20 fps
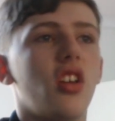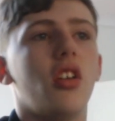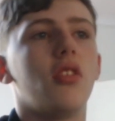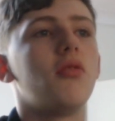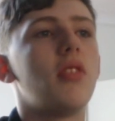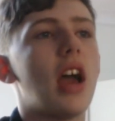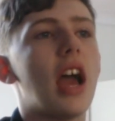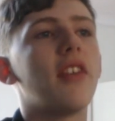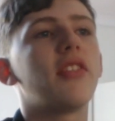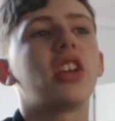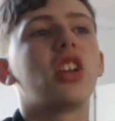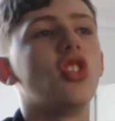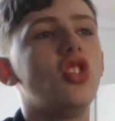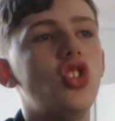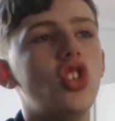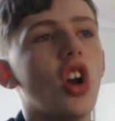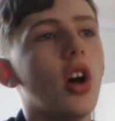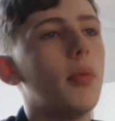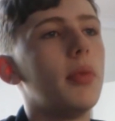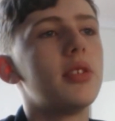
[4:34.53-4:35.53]
having a
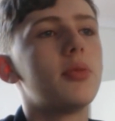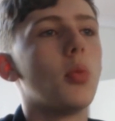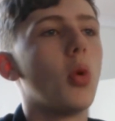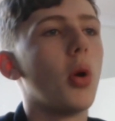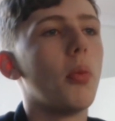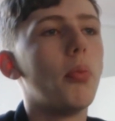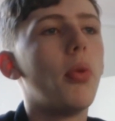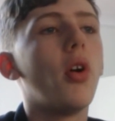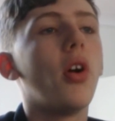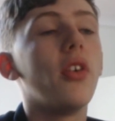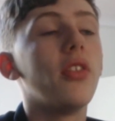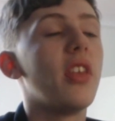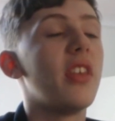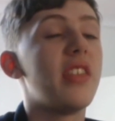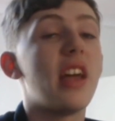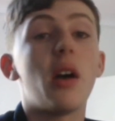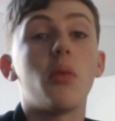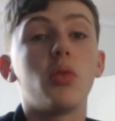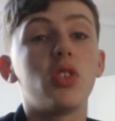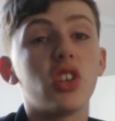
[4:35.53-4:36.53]
job is more important than
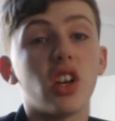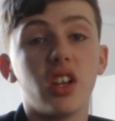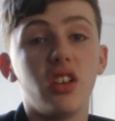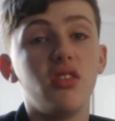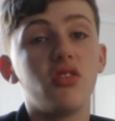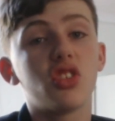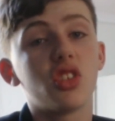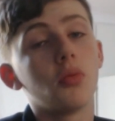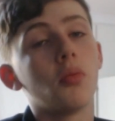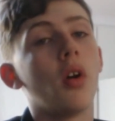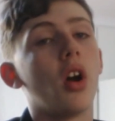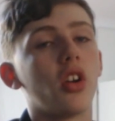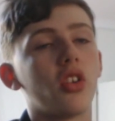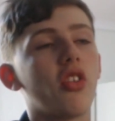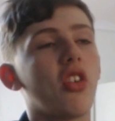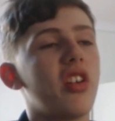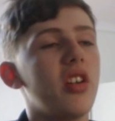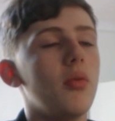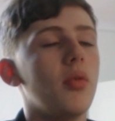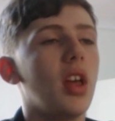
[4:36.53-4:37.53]
that, which I somewhat
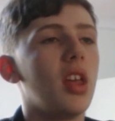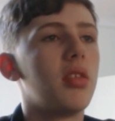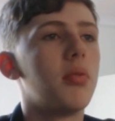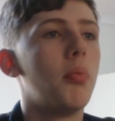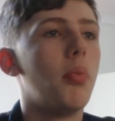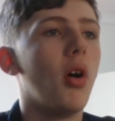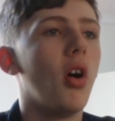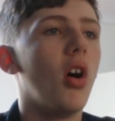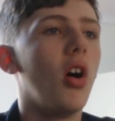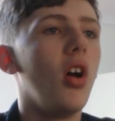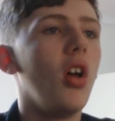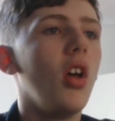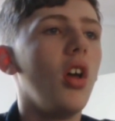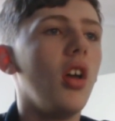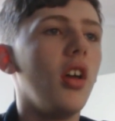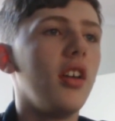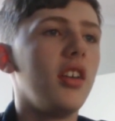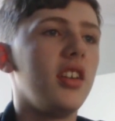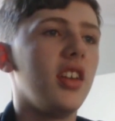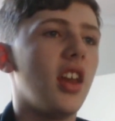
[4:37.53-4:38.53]
agree with, but,
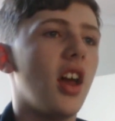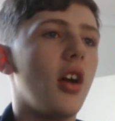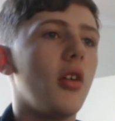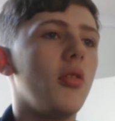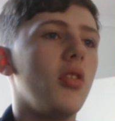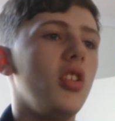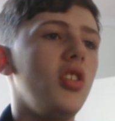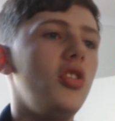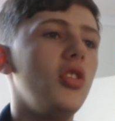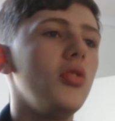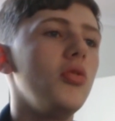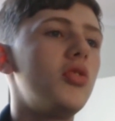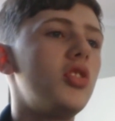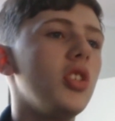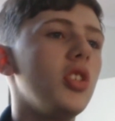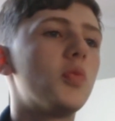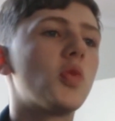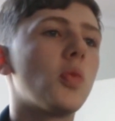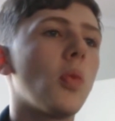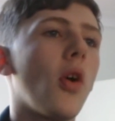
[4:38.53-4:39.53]
you know,
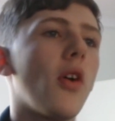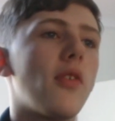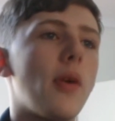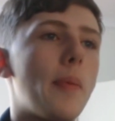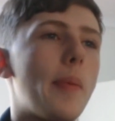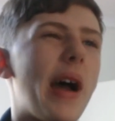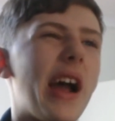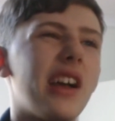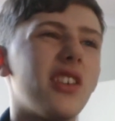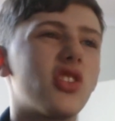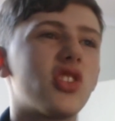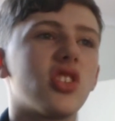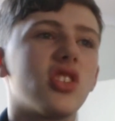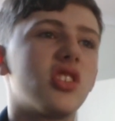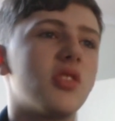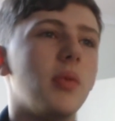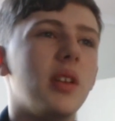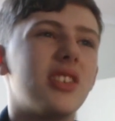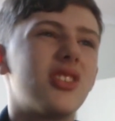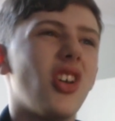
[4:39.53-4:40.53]
YouTube's more of a passion
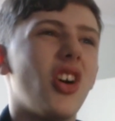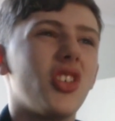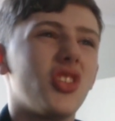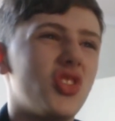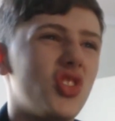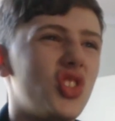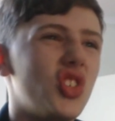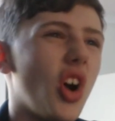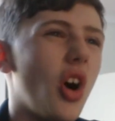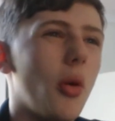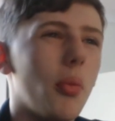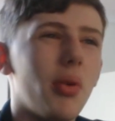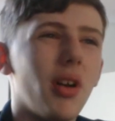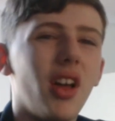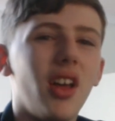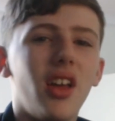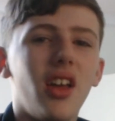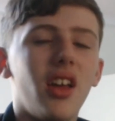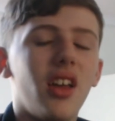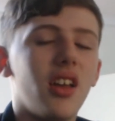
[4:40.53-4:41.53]
to me. It's not a job.
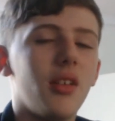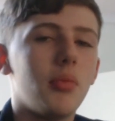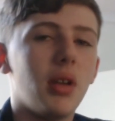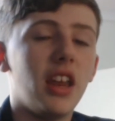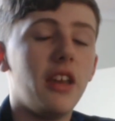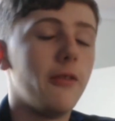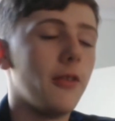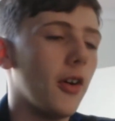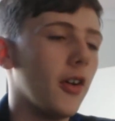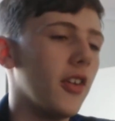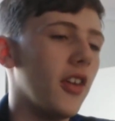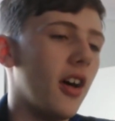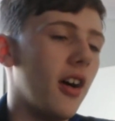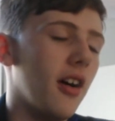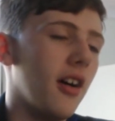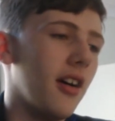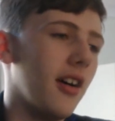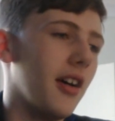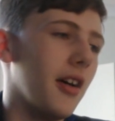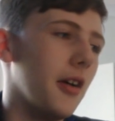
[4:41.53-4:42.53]
Believe it or
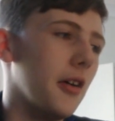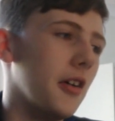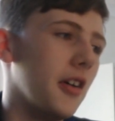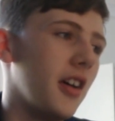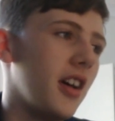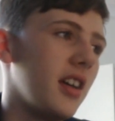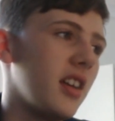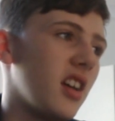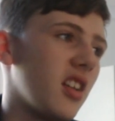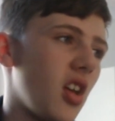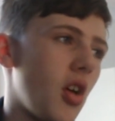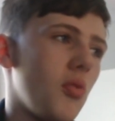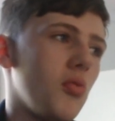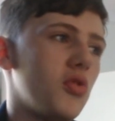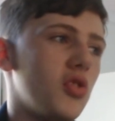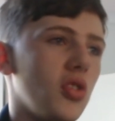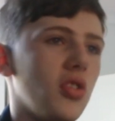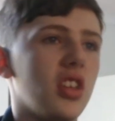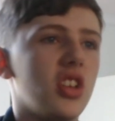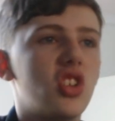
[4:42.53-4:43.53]
not. And I don't
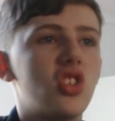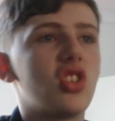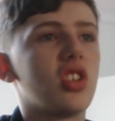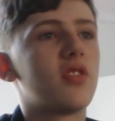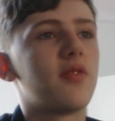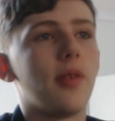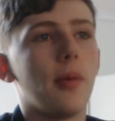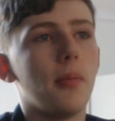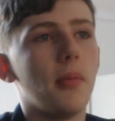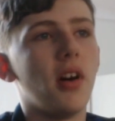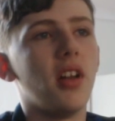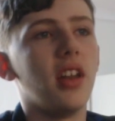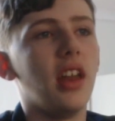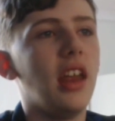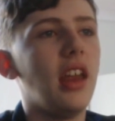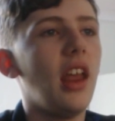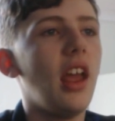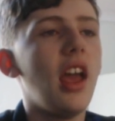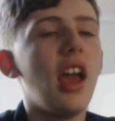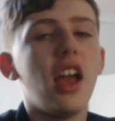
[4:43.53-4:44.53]
do this just for
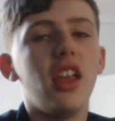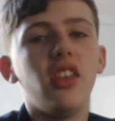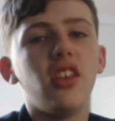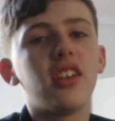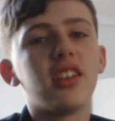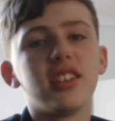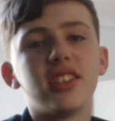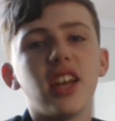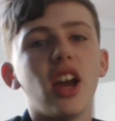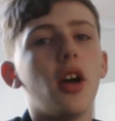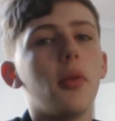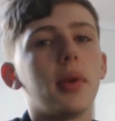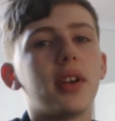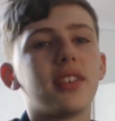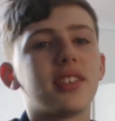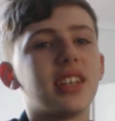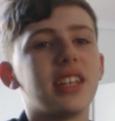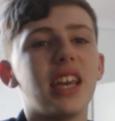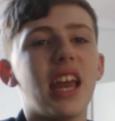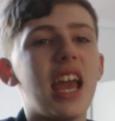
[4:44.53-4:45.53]
money. And you can tell
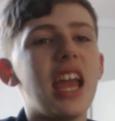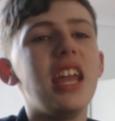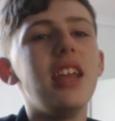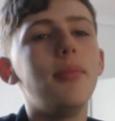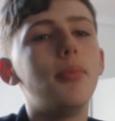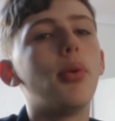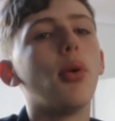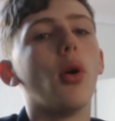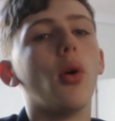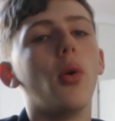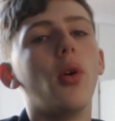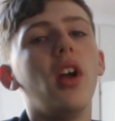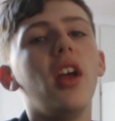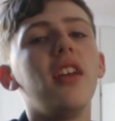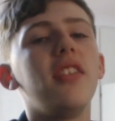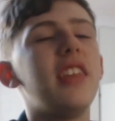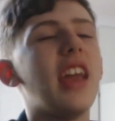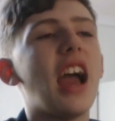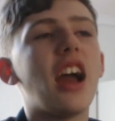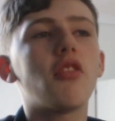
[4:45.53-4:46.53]
because in April,
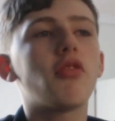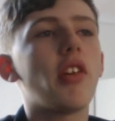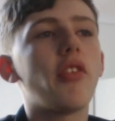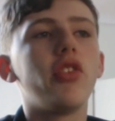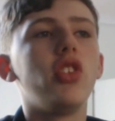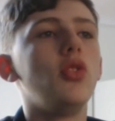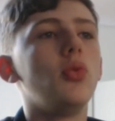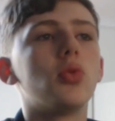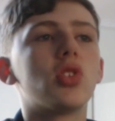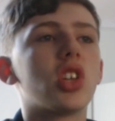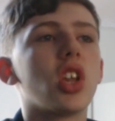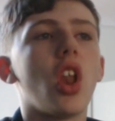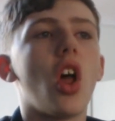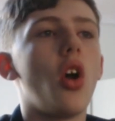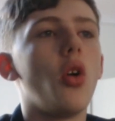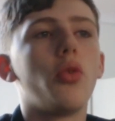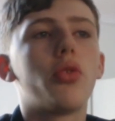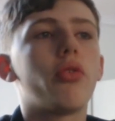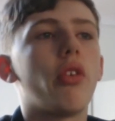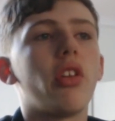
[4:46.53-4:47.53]
the ad revenue was
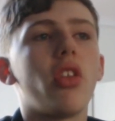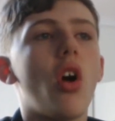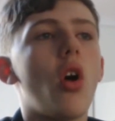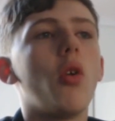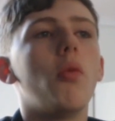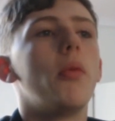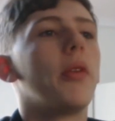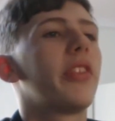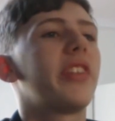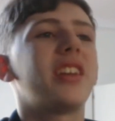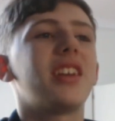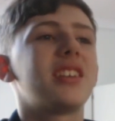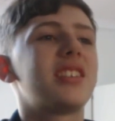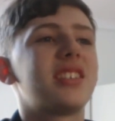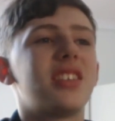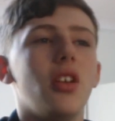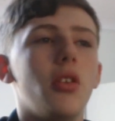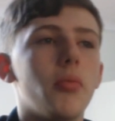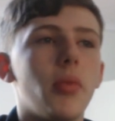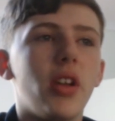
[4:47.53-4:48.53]
low throughout the whole month, and I
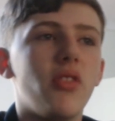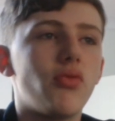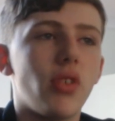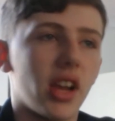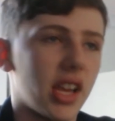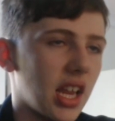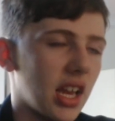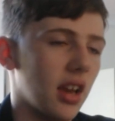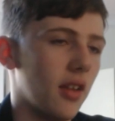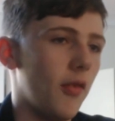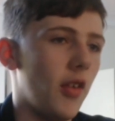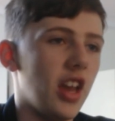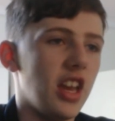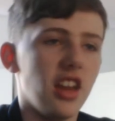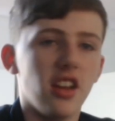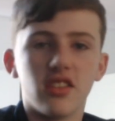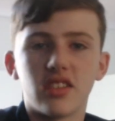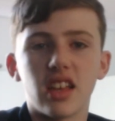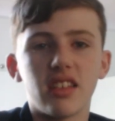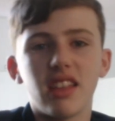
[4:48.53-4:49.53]
still made regular
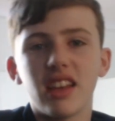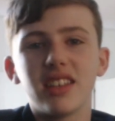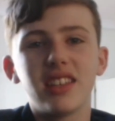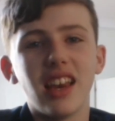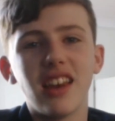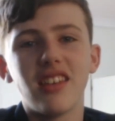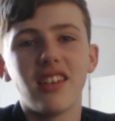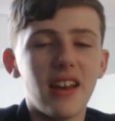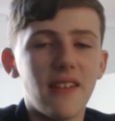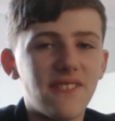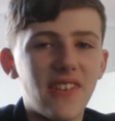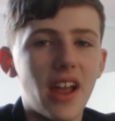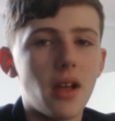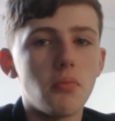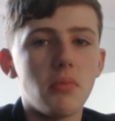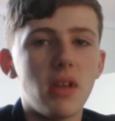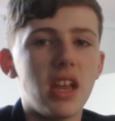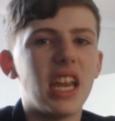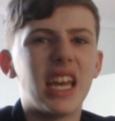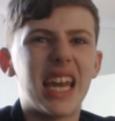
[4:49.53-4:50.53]
videos. Like, that didn't affect
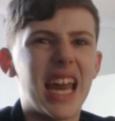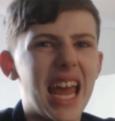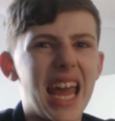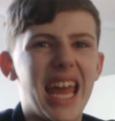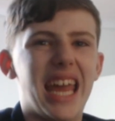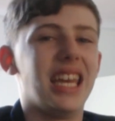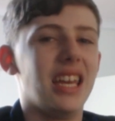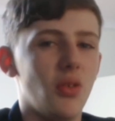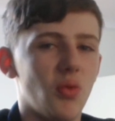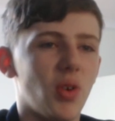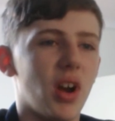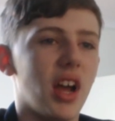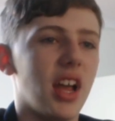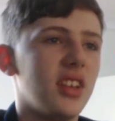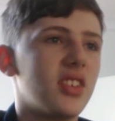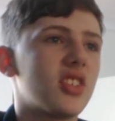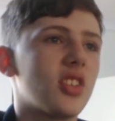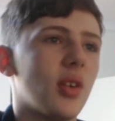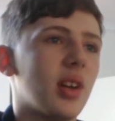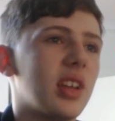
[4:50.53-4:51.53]
me in any way.
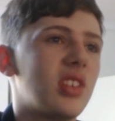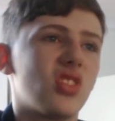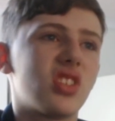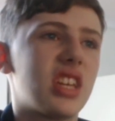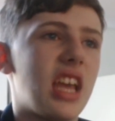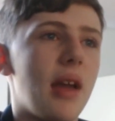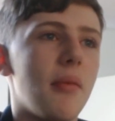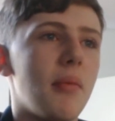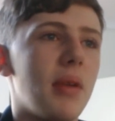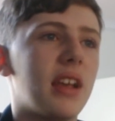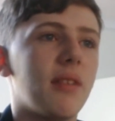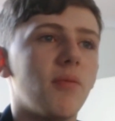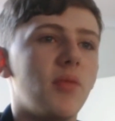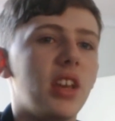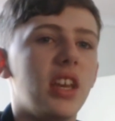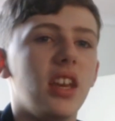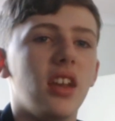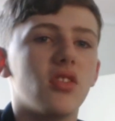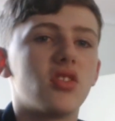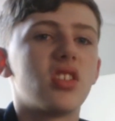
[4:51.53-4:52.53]
So I just kept making
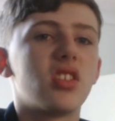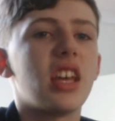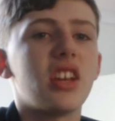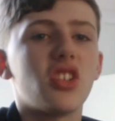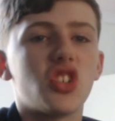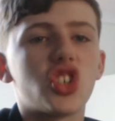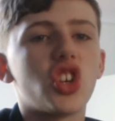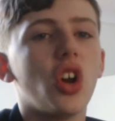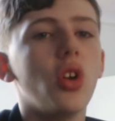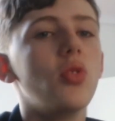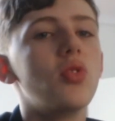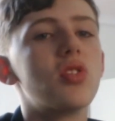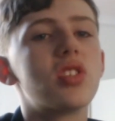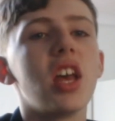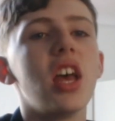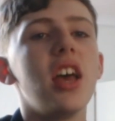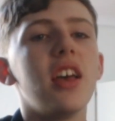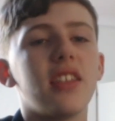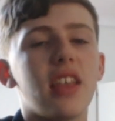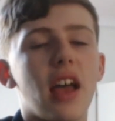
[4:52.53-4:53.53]
videos. So that shows
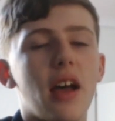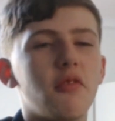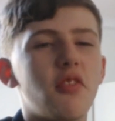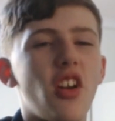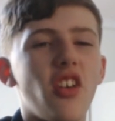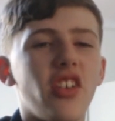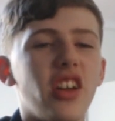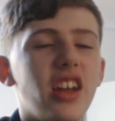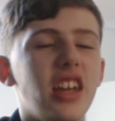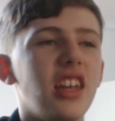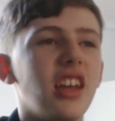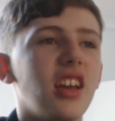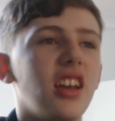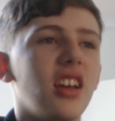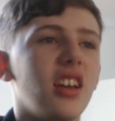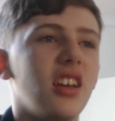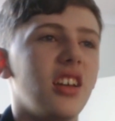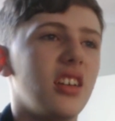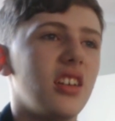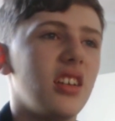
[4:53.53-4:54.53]
that I'm very,
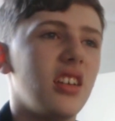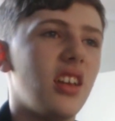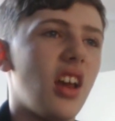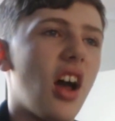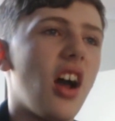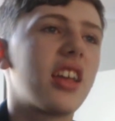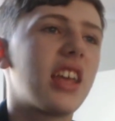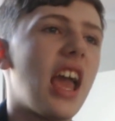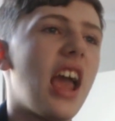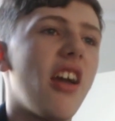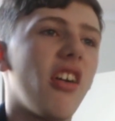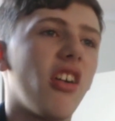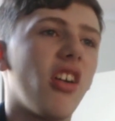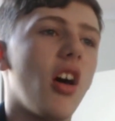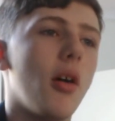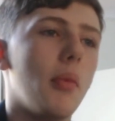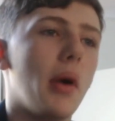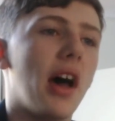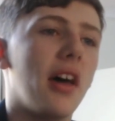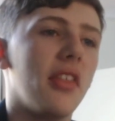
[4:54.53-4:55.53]
you know, I care a lot
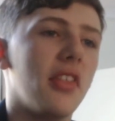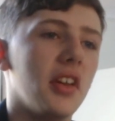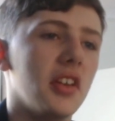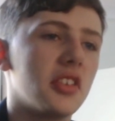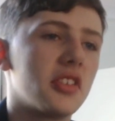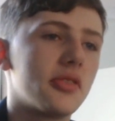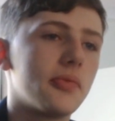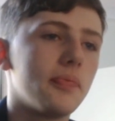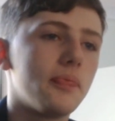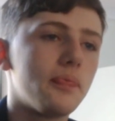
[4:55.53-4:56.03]
about this.